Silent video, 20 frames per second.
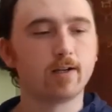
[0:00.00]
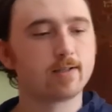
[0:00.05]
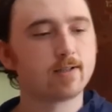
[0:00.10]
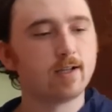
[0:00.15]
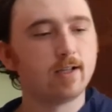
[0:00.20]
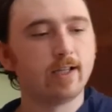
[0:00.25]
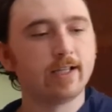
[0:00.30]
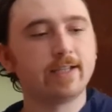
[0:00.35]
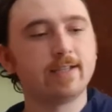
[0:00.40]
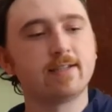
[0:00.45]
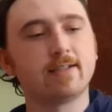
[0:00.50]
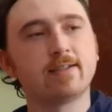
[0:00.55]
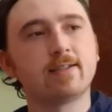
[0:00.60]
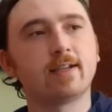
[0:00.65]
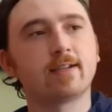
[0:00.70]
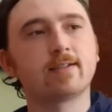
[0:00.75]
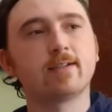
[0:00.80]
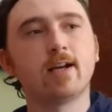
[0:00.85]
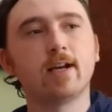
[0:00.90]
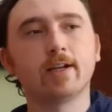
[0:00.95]
It's not like he's a
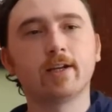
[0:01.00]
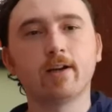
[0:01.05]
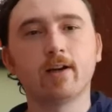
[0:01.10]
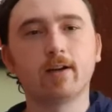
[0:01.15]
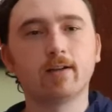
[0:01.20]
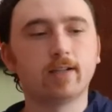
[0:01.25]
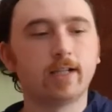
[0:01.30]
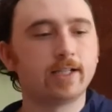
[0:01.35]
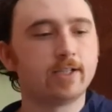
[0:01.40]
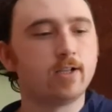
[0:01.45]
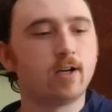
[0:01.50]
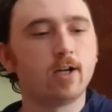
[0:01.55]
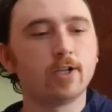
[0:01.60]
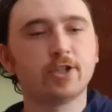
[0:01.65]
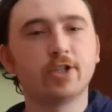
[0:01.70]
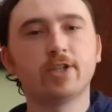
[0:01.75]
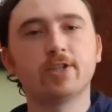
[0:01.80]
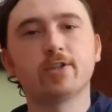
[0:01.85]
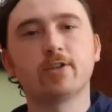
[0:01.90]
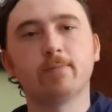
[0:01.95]
6'9" guard like
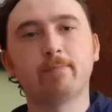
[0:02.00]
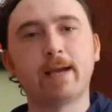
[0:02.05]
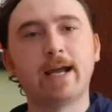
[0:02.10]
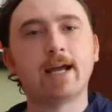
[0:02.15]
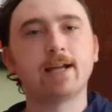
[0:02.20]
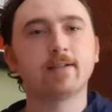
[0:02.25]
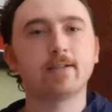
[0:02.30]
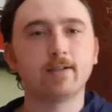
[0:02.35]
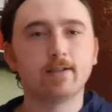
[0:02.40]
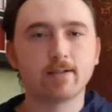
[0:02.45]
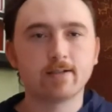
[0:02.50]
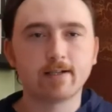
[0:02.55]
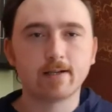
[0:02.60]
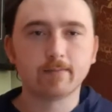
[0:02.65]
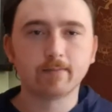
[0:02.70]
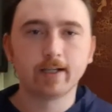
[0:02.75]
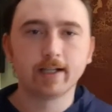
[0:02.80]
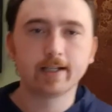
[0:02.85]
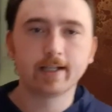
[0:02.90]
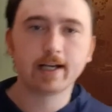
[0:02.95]
Doncic or Banton or
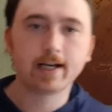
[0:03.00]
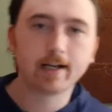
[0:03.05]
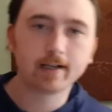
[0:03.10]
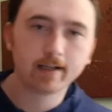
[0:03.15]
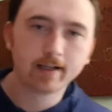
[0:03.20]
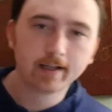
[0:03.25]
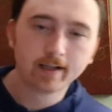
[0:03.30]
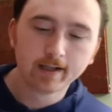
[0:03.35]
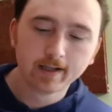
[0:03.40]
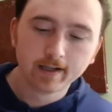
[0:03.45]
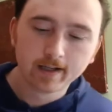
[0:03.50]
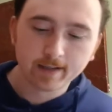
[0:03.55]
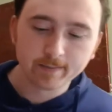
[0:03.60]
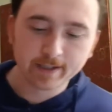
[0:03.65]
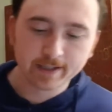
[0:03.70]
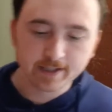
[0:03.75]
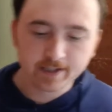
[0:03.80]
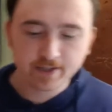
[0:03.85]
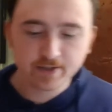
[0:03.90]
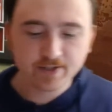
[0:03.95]
something like that. I
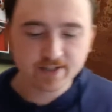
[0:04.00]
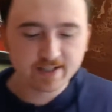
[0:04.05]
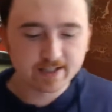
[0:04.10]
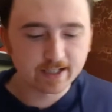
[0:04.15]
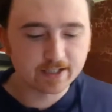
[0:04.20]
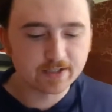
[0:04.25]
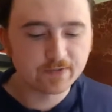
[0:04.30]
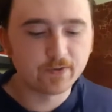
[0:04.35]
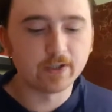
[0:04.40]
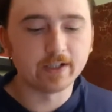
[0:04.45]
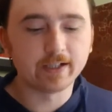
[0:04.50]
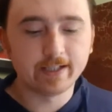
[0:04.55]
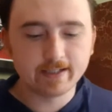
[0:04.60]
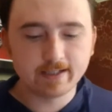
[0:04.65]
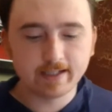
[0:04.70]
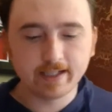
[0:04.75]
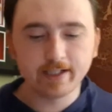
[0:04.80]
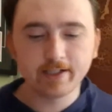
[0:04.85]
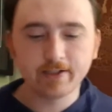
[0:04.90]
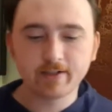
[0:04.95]
mean, the dude's 6 foot and he's
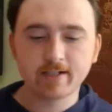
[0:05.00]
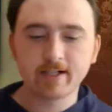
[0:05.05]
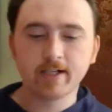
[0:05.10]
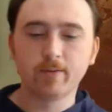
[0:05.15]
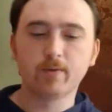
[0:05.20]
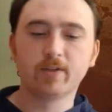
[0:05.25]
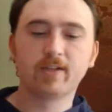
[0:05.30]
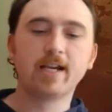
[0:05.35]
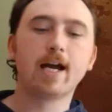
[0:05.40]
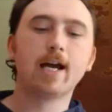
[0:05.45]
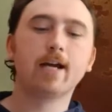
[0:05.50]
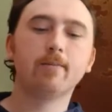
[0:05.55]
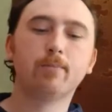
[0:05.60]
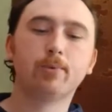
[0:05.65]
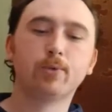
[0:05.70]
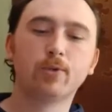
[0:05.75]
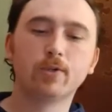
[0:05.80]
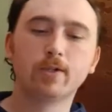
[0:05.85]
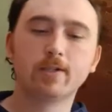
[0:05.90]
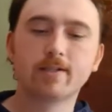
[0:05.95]
leading your team with 9
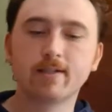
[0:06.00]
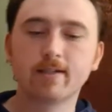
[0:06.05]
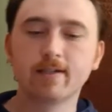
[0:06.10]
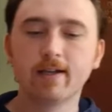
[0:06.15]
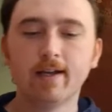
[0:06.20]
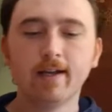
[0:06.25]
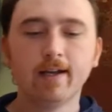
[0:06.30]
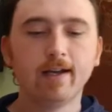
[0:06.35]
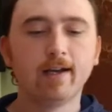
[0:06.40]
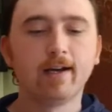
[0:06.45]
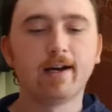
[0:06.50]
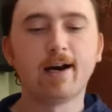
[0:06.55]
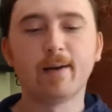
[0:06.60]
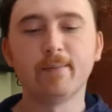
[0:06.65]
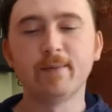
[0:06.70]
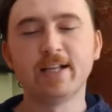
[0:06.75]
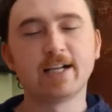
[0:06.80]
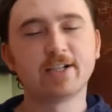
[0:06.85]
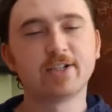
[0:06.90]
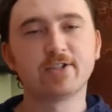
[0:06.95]
boards.
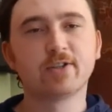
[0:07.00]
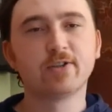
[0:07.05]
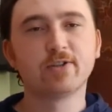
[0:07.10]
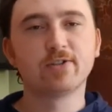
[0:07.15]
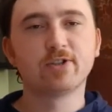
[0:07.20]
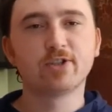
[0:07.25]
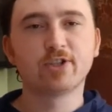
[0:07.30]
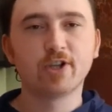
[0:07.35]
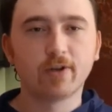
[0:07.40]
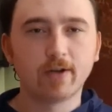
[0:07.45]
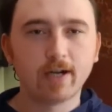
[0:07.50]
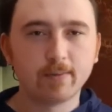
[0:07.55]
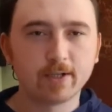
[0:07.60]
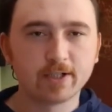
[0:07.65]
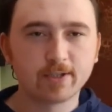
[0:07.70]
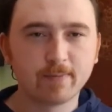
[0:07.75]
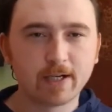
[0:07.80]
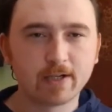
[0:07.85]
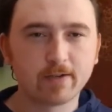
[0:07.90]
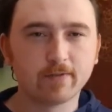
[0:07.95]
And that just goes to show how
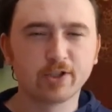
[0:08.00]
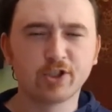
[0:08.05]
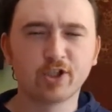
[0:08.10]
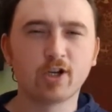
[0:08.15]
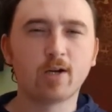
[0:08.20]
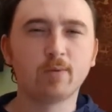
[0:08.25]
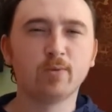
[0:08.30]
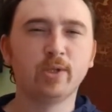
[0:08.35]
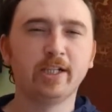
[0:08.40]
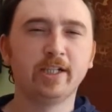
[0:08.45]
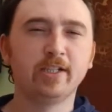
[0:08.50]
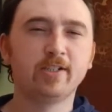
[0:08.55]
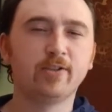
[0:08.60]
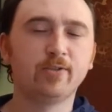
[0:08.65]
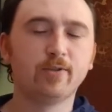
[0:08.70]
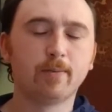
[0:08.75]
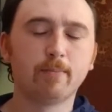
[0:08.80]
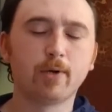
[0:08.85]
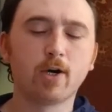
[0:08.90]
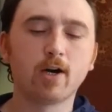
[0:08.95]
much better of a job we need to
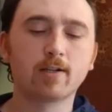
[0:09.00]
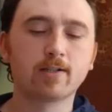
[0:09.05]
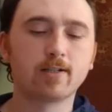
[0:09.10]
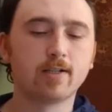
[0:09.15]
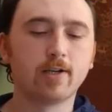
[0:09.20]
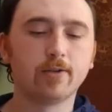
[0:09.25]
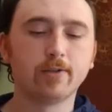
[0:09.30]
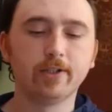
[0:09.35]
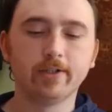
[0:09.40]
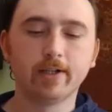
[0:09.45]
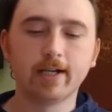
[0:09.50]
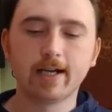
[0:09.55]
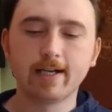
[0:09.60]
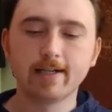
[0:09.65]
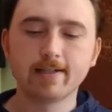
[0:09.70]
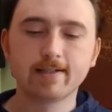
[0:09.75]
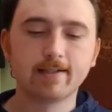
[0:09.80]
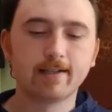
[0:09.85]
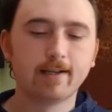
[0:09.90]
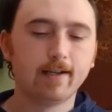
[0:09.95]
do at boxing out you
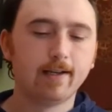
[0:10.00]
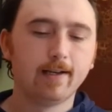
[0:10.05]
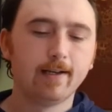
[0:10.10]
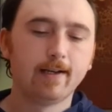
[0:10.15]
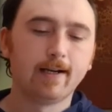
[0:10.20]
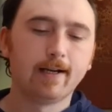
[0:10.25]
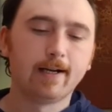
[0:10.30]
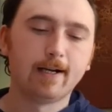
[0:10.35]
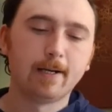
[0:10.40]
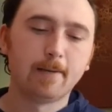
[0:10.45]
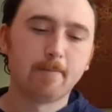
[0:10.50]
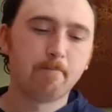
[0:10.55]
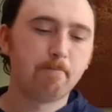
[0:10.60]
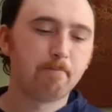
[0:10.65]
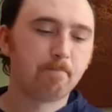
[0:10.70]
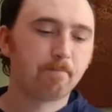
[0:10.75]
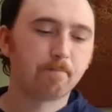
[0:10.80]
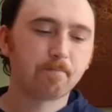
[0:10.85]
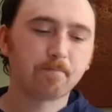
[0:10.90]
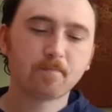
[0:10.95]
guys.
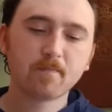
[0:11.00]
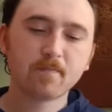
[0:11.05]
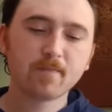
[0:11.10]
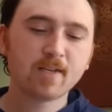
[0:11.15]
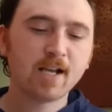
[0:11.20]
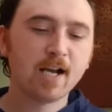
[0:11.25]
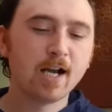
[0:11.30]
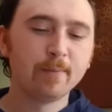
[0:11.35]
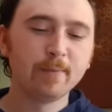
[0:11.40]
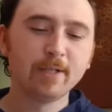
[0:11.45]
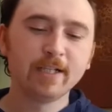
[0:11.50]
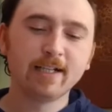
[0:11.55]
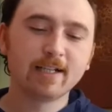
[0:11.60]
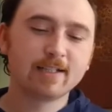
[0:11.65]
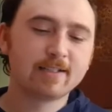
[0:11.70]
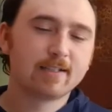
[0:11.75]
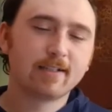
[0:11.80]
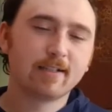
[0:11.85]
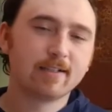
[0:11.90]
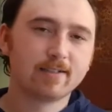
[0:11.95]
I mean,
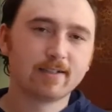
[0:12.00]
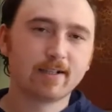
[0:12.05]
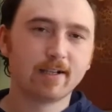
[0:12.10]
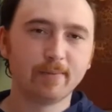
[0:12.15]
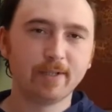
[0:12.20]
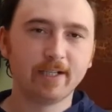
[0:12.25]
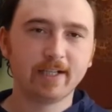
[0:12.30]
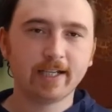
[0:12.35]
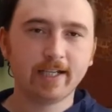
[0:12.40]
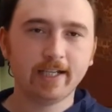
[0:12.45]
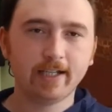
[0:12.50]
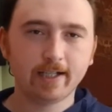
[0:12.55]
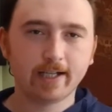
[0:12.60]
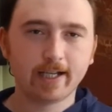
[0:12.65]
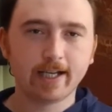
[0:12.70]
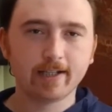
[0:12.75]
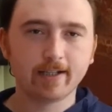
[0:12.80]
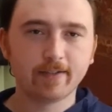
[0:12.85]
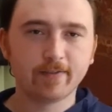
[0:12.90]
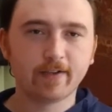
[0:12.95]
that's going to be the key to
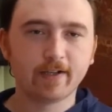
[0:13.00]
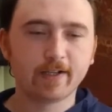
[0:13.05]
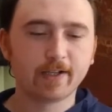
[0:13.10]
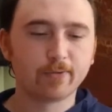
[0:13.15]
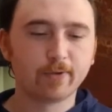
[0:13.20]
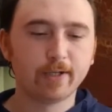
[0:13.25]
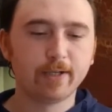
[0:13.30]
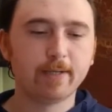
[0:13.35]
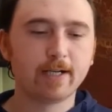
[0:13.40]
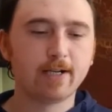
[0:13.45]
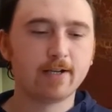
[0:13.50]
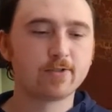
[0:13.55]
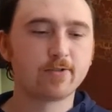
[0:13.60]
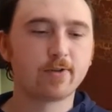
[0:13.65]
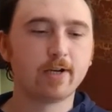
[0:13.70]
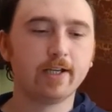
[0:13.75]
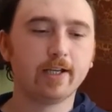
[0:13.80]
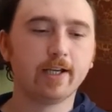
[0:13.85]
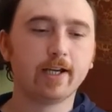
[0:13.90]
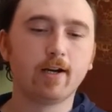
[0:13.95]
getting the fucking rebounds,
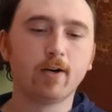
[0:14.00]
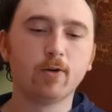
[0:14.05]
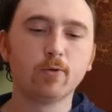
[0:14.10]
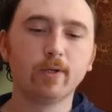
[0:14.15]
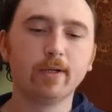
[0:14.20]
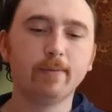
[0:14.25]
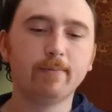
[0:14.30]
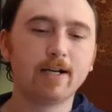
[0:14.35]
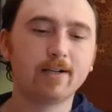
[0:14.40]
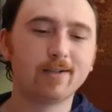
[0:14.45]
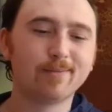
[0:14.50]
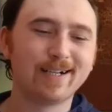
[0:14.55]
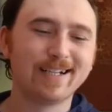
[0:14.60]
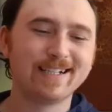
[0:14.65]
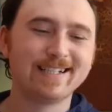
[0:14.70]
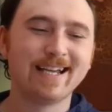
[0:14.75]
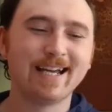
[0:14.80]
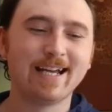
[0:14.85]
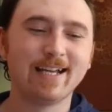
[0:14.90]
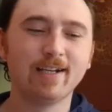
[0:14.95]
right? You get out-rebounded by
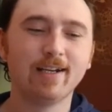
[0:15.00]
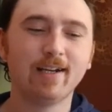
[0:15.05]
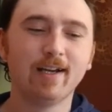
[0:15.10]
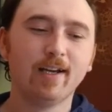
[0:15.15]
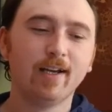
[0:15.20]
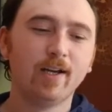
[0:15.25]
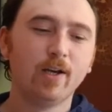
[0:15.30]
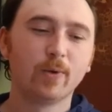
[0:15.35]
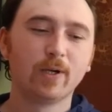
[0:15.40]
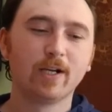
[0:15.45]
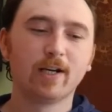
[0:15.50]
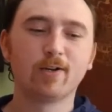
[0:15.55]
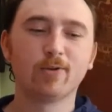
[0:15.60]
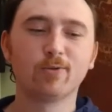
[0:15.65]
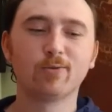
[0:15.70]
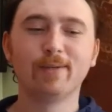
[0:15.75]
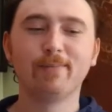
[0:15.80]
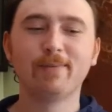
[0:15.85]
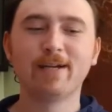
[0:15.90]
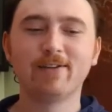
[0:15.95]
10. We got
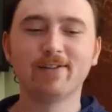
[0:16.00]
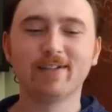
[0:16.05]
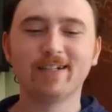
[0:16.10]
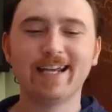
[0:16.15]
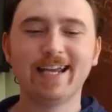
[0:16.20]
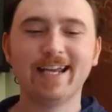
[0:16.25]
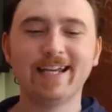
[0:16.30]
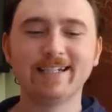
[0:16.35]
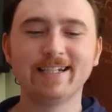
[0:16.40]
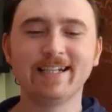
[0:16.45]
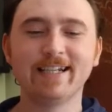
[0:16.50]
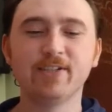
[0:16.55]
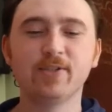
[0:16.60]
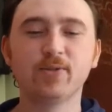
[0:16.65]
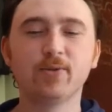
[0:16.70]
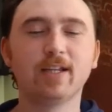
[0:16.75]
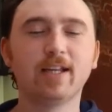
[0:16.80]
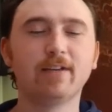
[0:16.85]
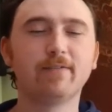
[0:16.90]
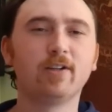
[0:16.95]
out-rebounded
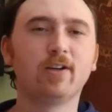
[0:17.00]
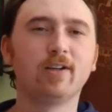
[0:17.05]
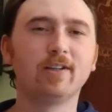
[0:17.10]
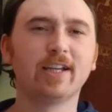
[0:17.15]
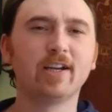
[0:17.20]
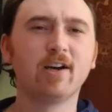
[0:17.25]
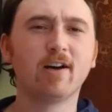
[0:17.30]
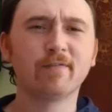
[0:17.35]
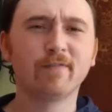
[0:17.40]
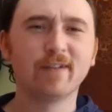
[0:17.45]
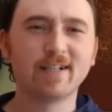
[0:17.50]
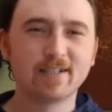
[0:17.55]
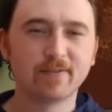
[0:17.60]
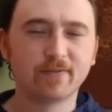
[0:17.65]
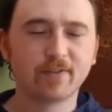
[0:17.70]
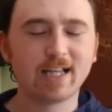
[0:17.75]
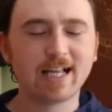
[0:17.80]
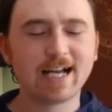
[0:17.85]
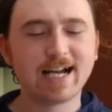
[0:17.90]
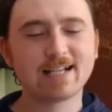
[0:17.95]
18-11 on the offensive
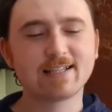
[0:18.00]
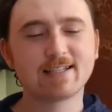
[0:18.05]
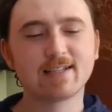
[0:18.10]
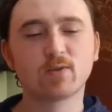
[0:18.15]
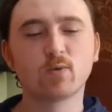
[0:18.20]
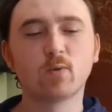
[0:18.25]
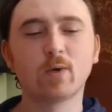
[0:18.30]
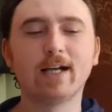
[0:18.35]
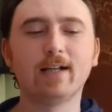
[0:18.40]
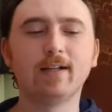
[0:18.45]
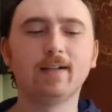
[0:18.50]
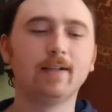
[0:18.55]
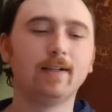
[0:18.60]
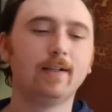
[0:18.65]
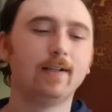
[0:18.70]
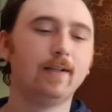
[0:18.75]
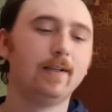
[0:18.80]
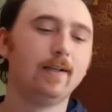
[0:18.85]
glass as well.